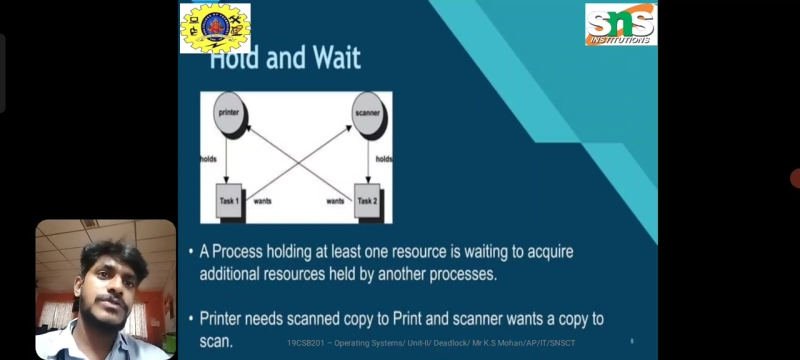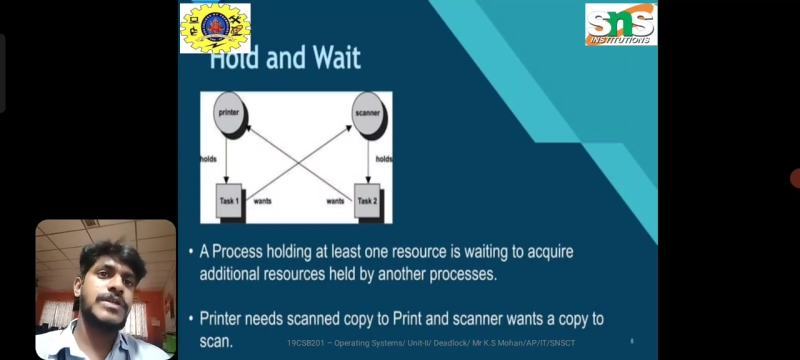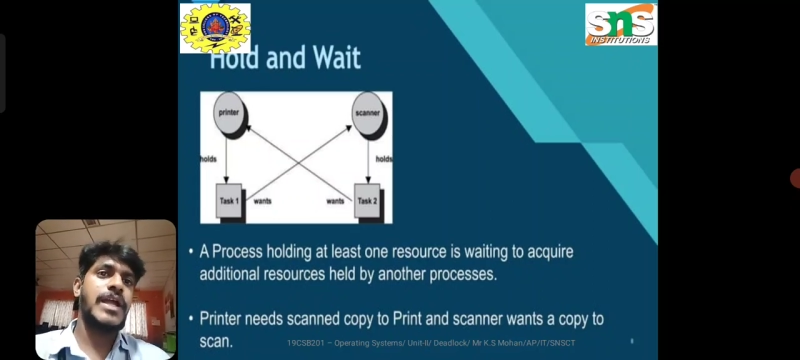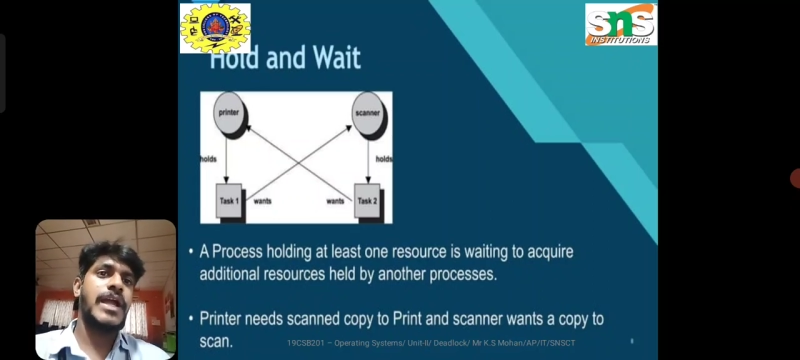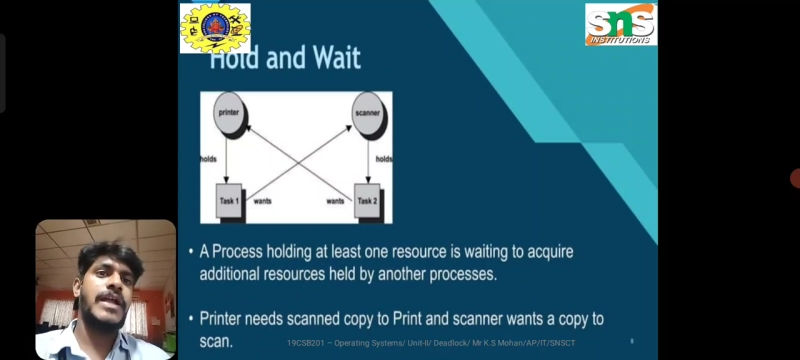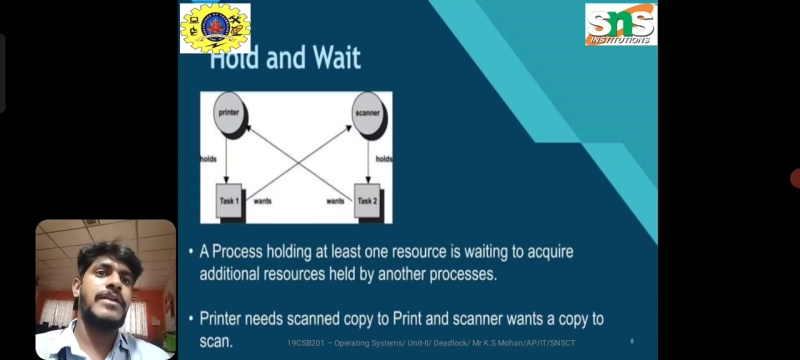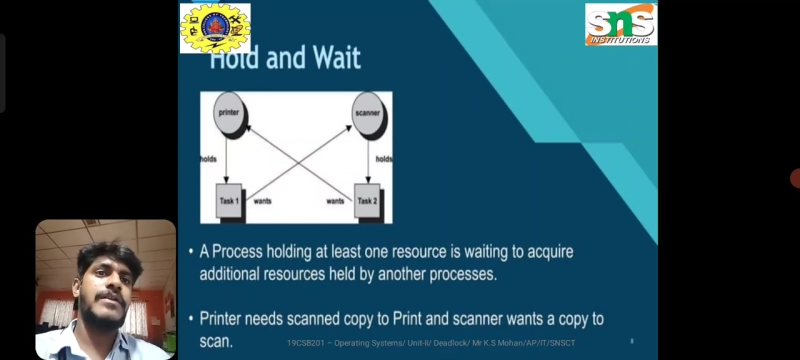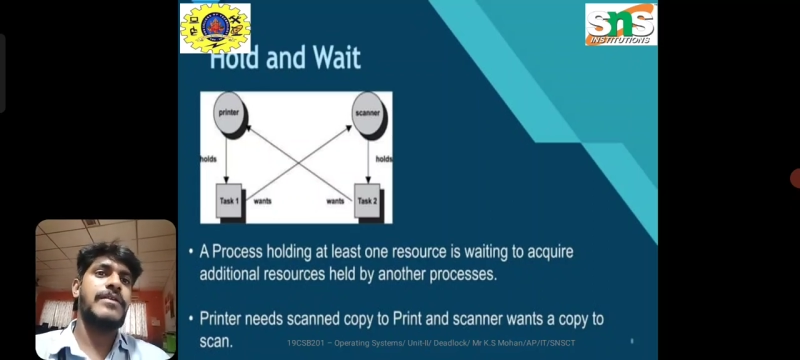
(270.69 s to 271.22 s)

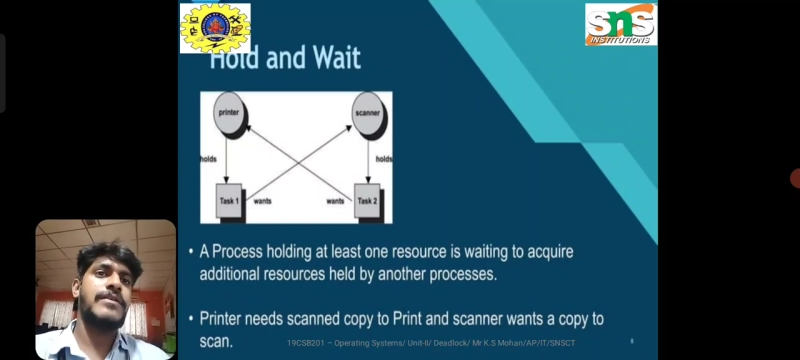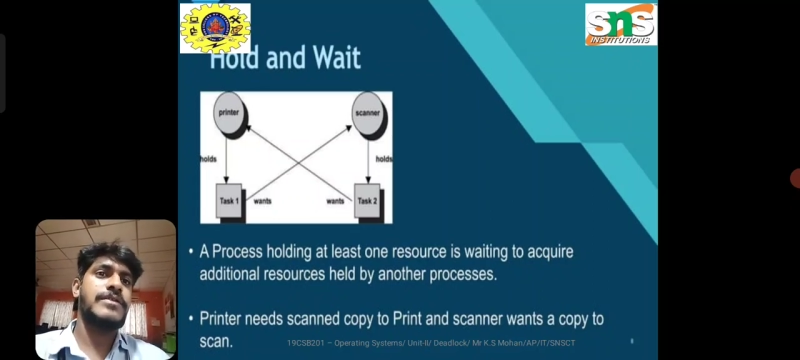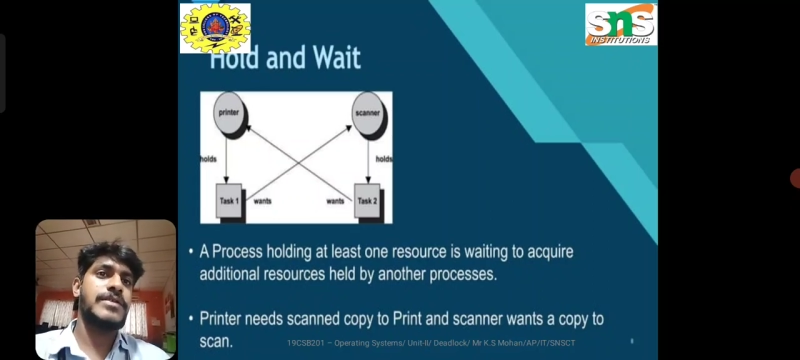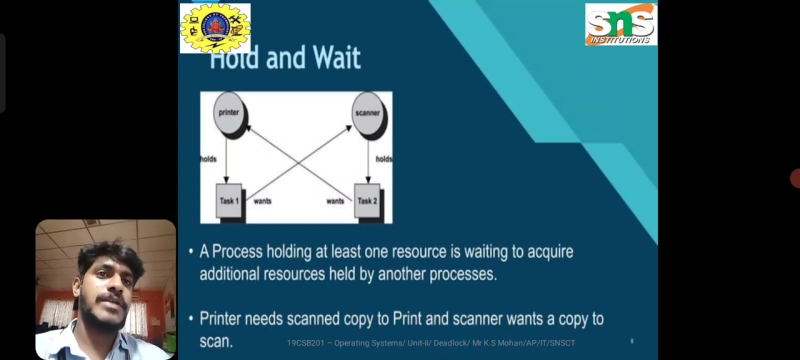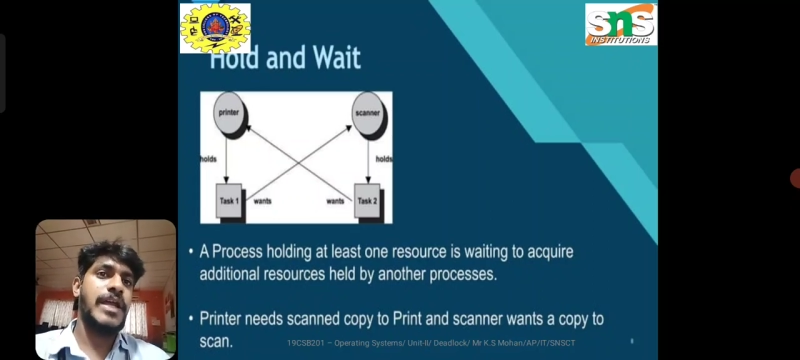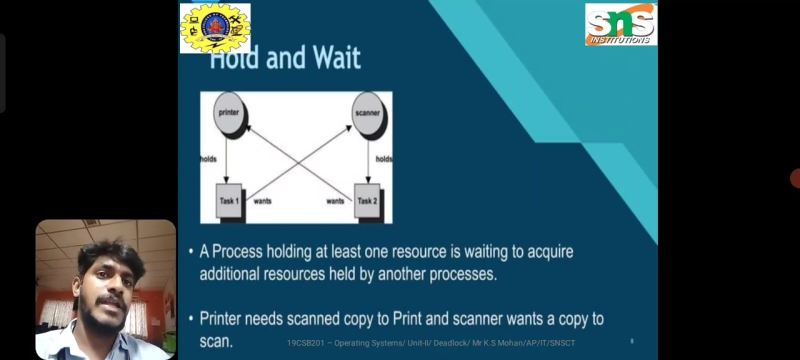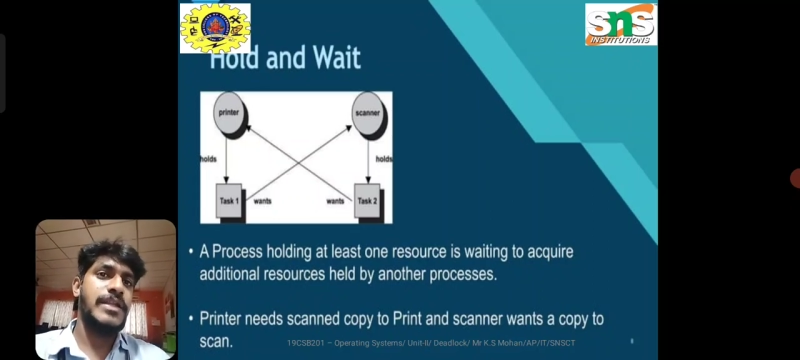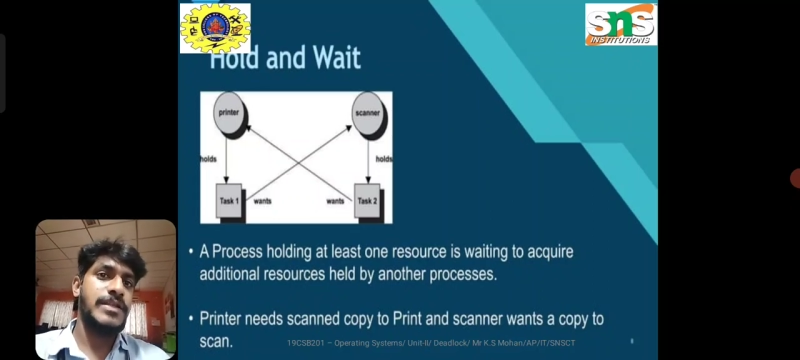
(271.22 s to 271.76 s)
scan
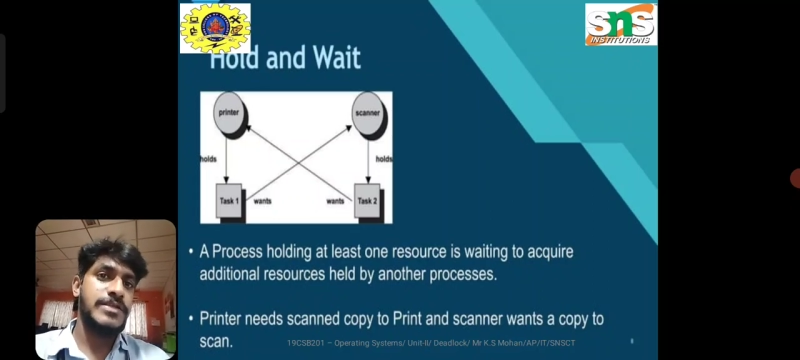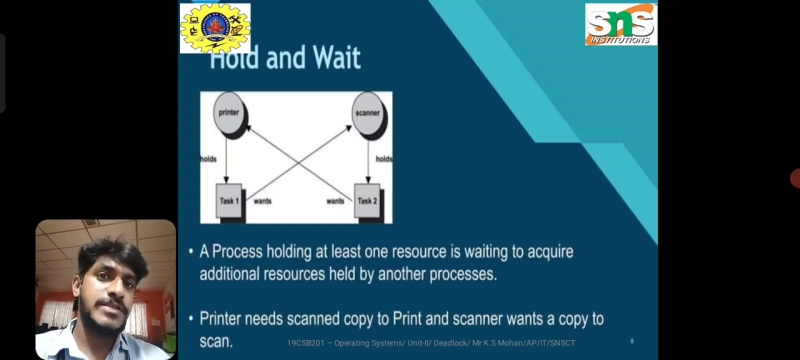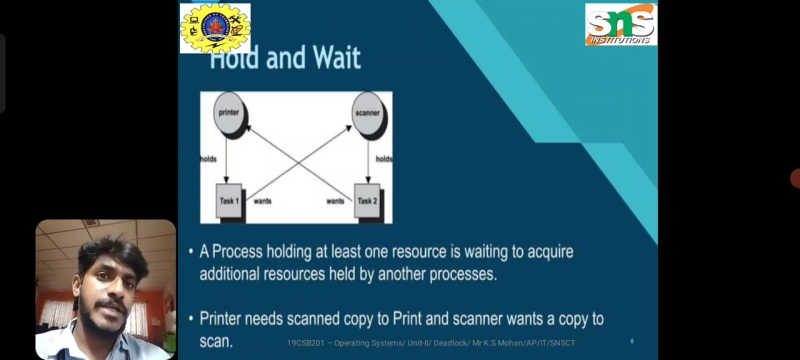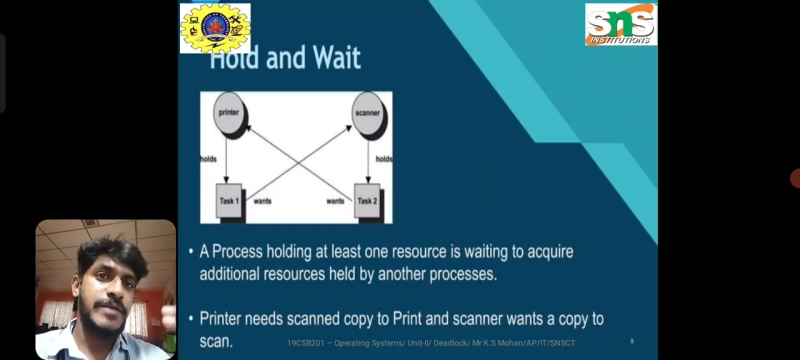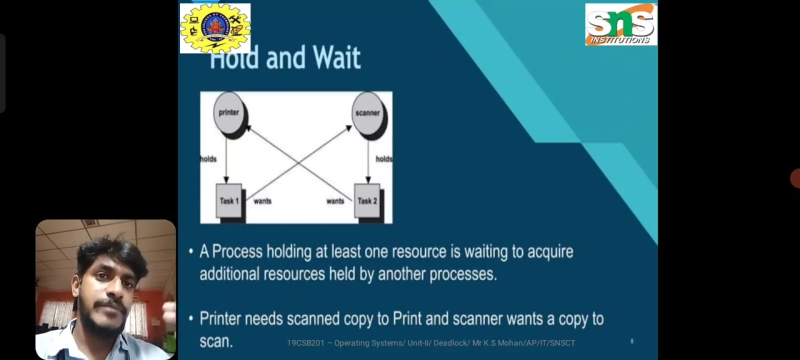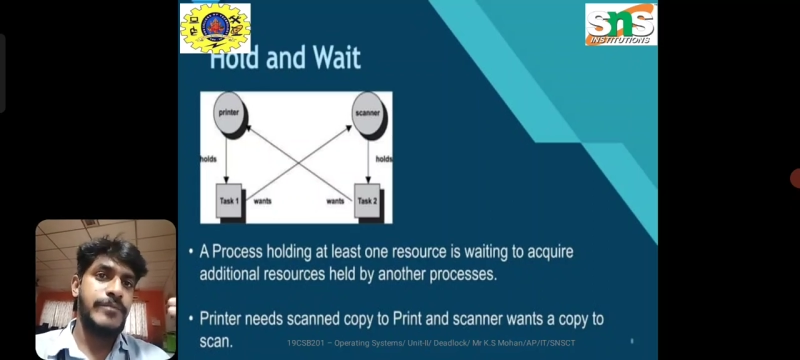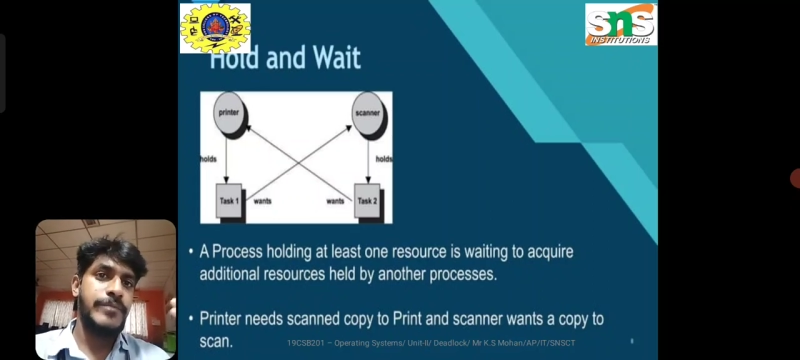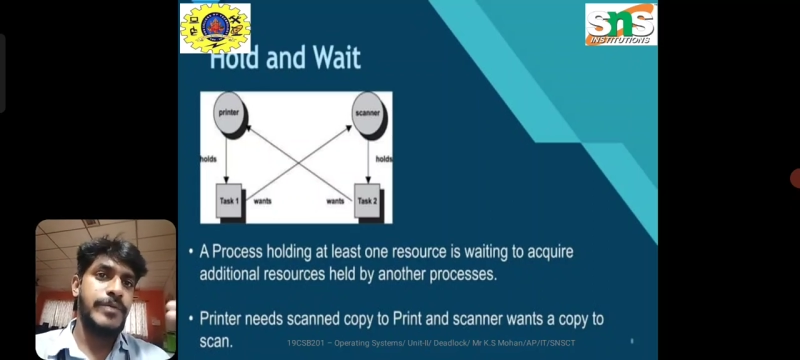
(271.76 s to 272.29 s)
the
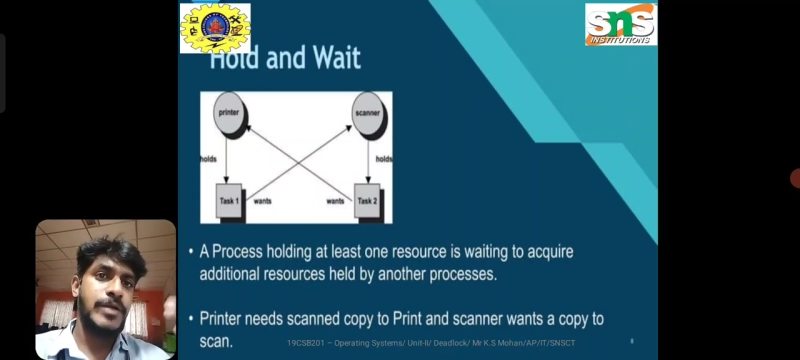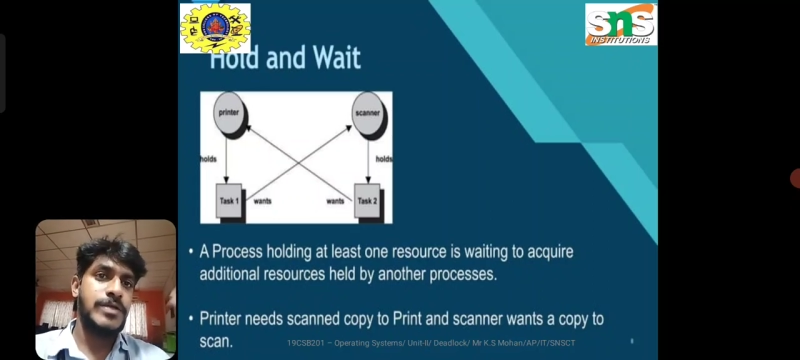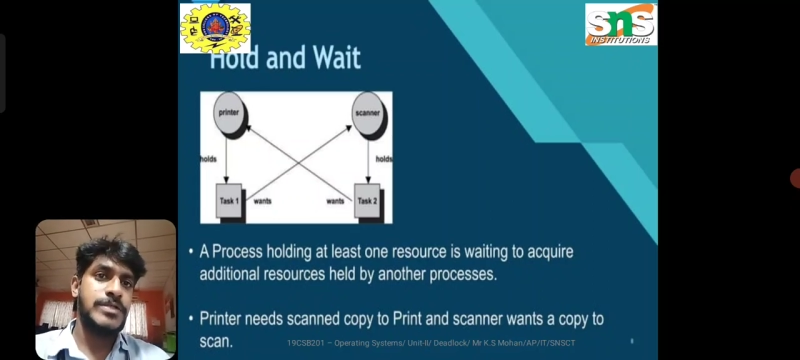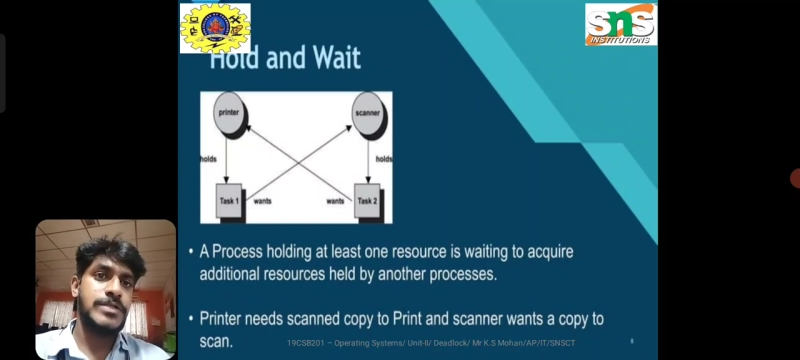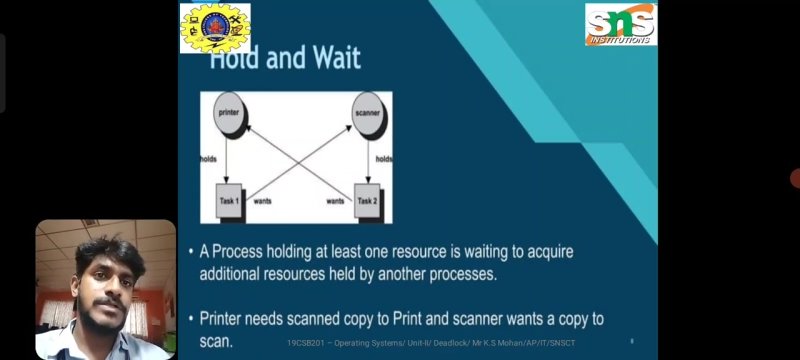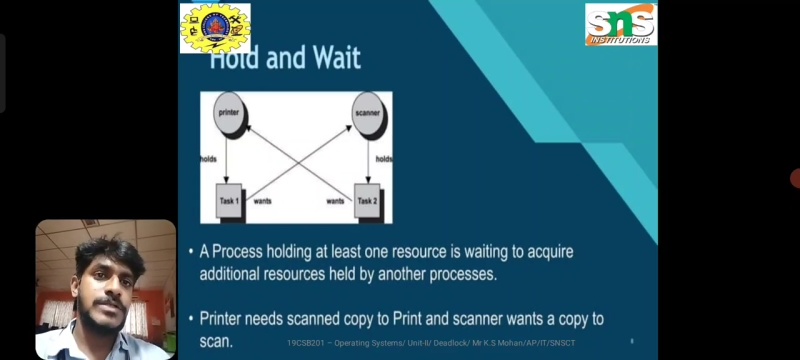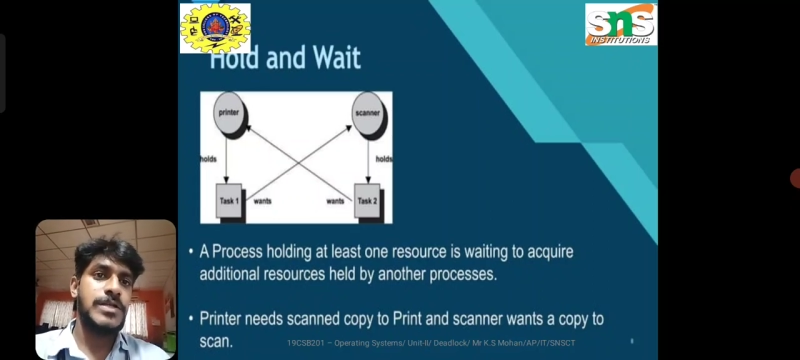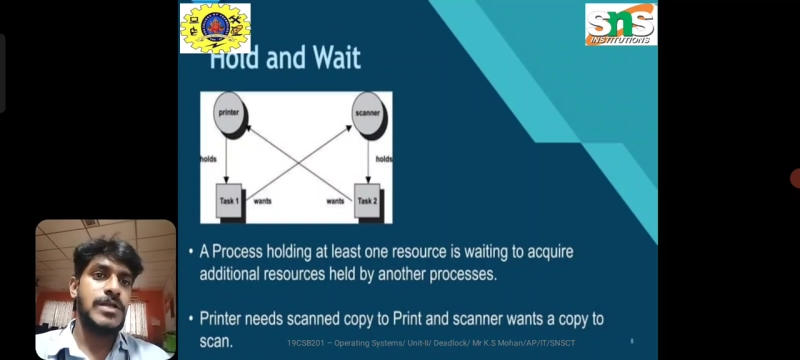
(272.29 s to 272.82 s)
same
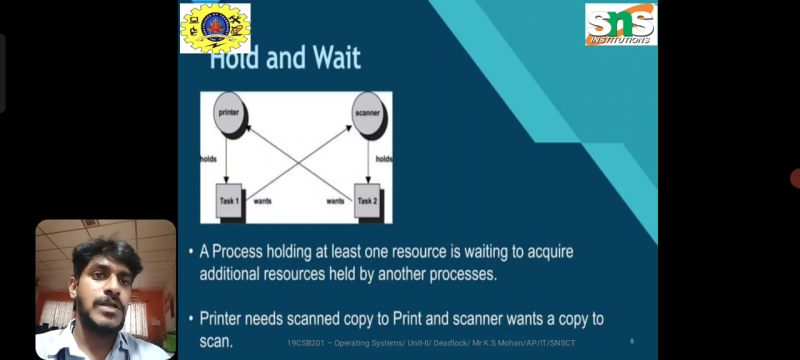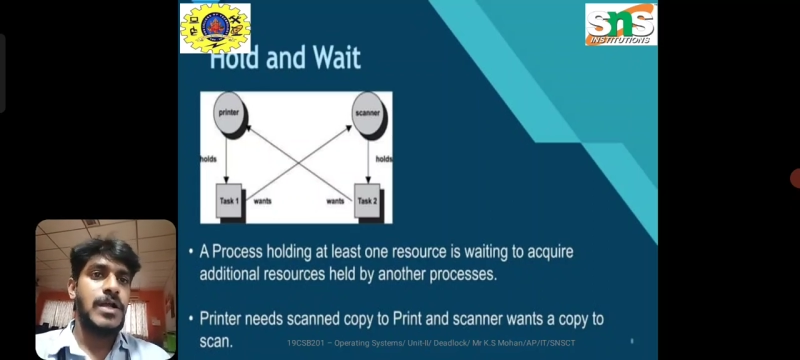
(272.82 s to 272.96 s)
process,